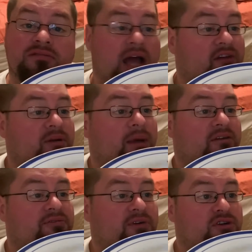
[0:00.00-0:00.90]
having my
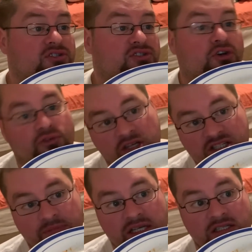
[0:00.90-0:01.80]
first
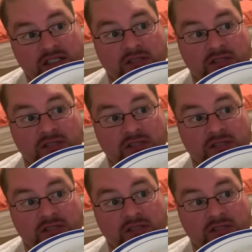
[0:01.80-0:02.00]
Christmas,